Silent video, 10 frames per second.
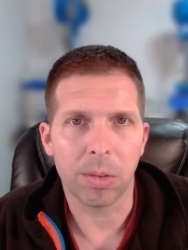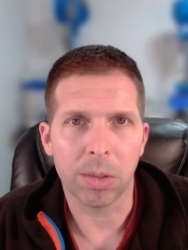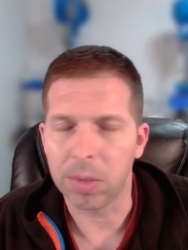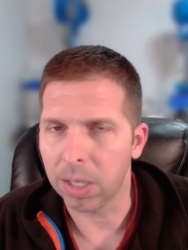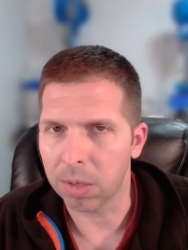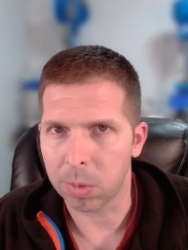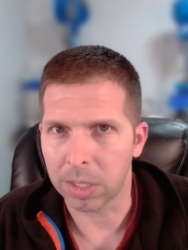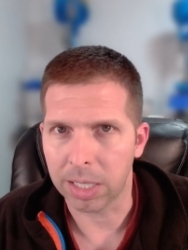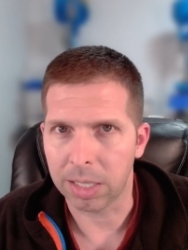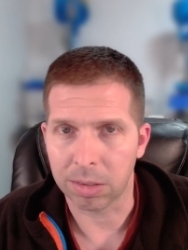So if you guys want
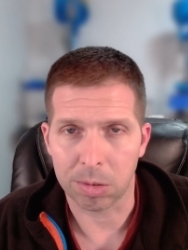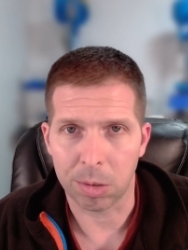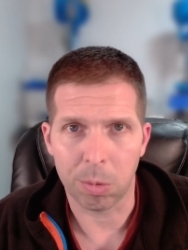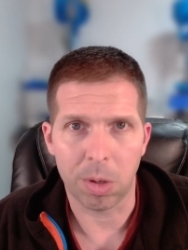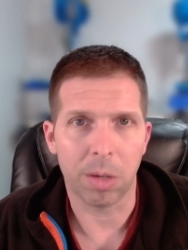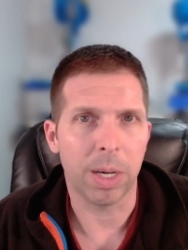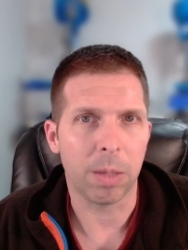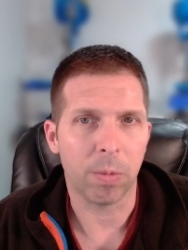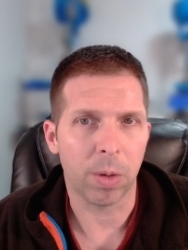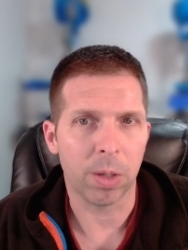to get an external wallet ready
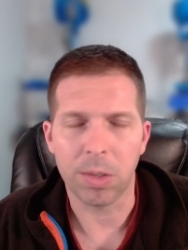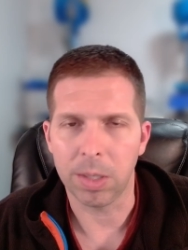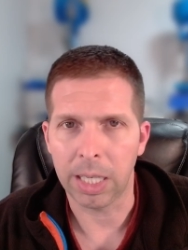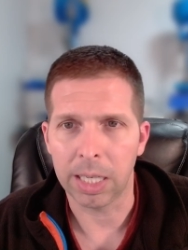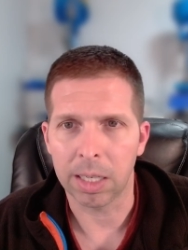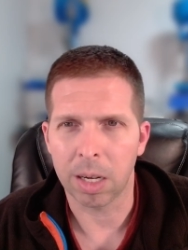first, you can.